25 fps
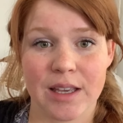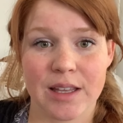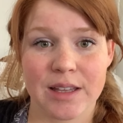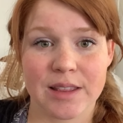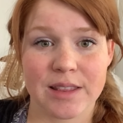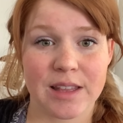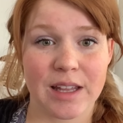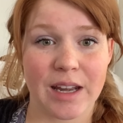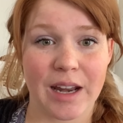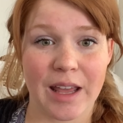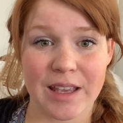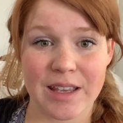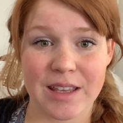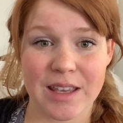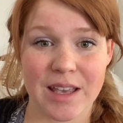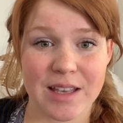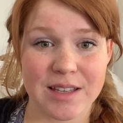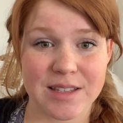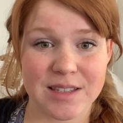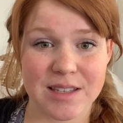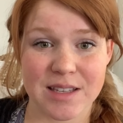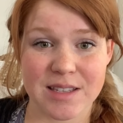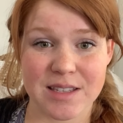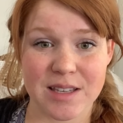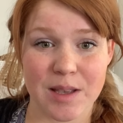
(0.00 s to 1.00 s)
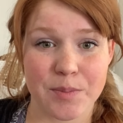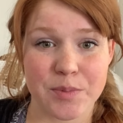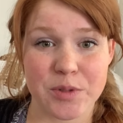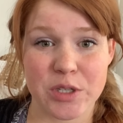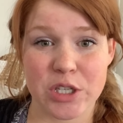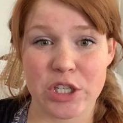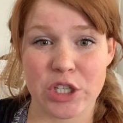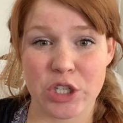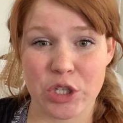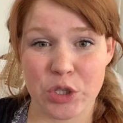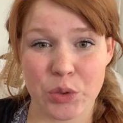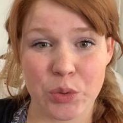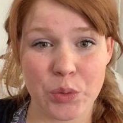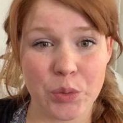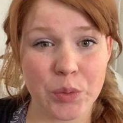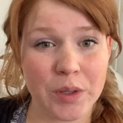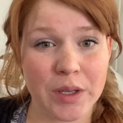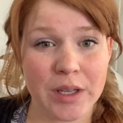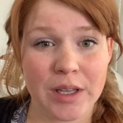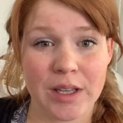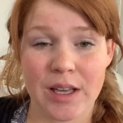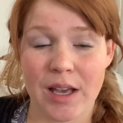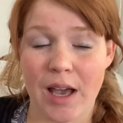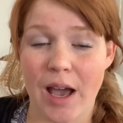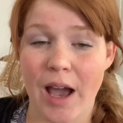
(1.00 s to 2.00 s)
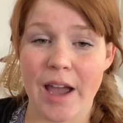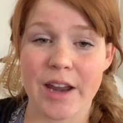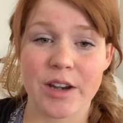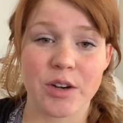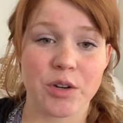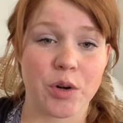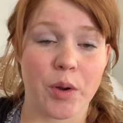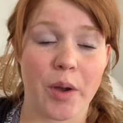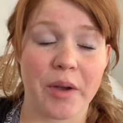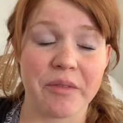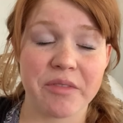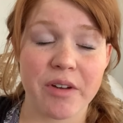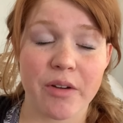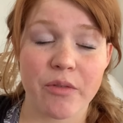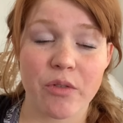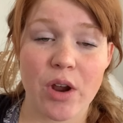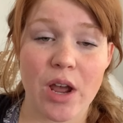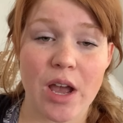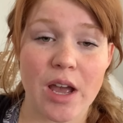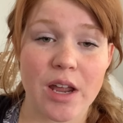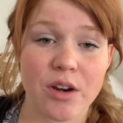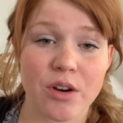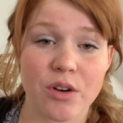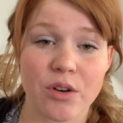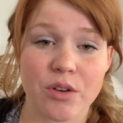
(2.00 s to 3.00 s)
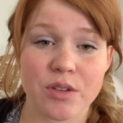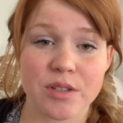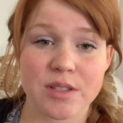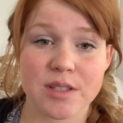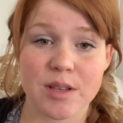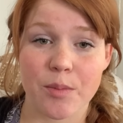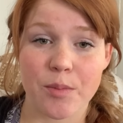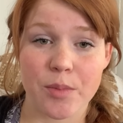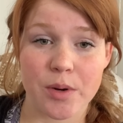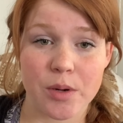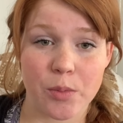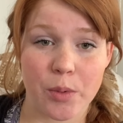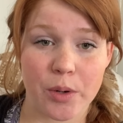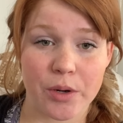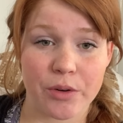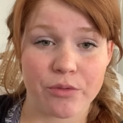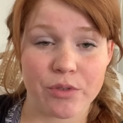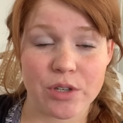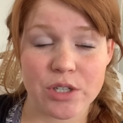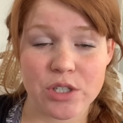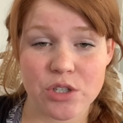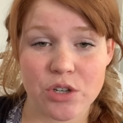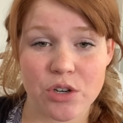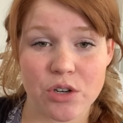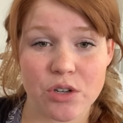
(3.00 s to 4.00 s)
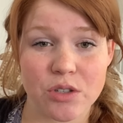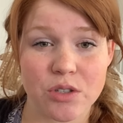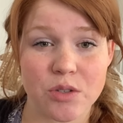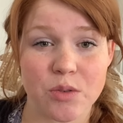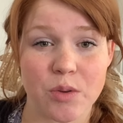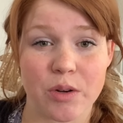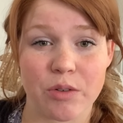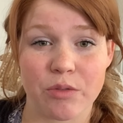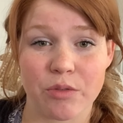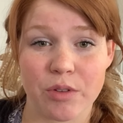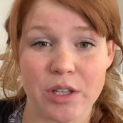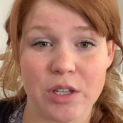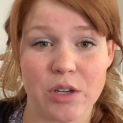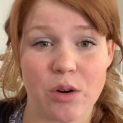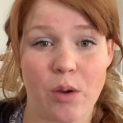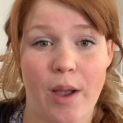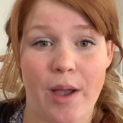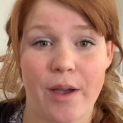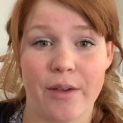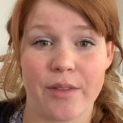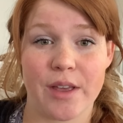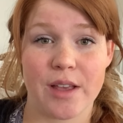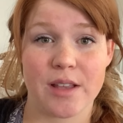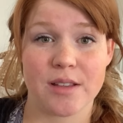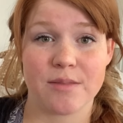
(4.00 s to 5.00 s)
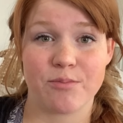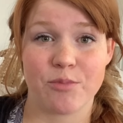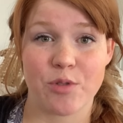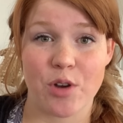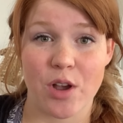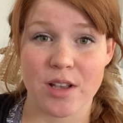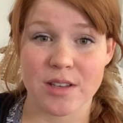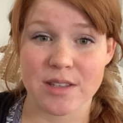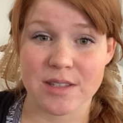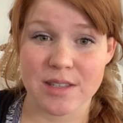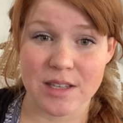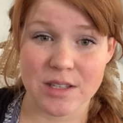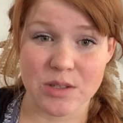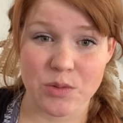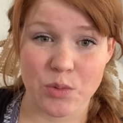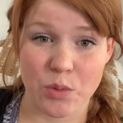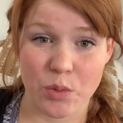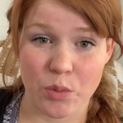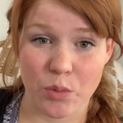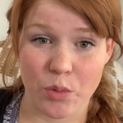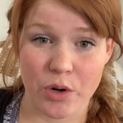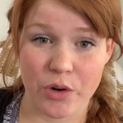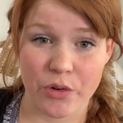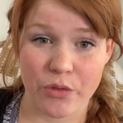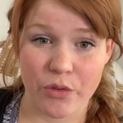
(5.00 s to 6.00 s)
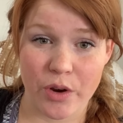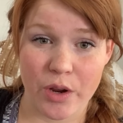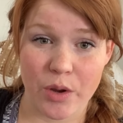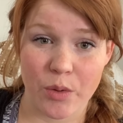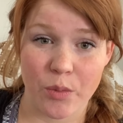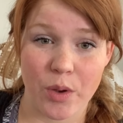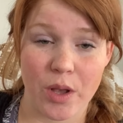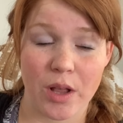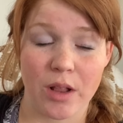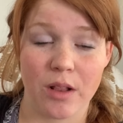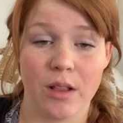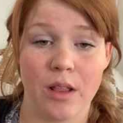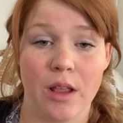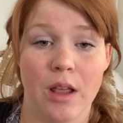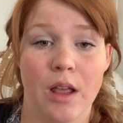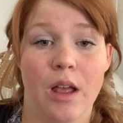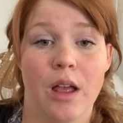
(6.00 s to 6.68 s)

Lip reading: then I guess it's up to you. I don't know. I've never had somebody want to return, so I don't really know how that process would work very well.